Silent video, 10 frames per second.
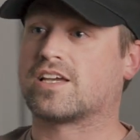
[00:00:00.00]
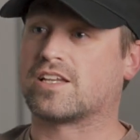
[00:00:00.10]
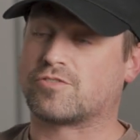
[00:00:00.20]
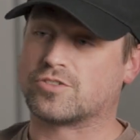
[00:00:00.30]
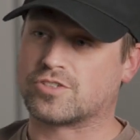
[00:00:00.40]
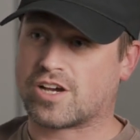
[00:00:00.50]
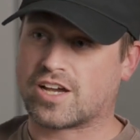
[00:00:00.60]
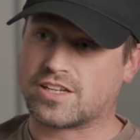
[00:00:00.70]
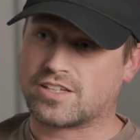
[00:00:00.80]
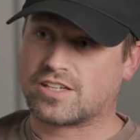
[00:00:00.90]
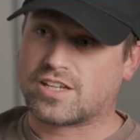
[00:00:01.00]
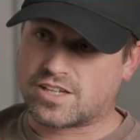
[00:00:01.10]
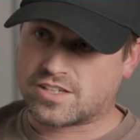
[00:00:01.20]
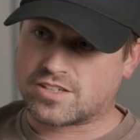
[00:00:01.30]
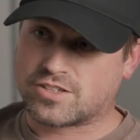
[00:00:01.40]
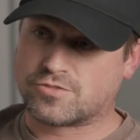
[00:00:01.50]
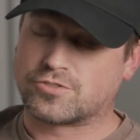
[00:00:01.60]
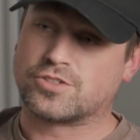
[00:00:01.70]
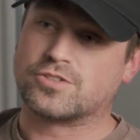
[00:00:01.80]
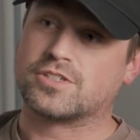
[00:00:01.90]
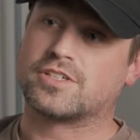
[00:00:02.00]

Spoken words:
And if you're not, good for you.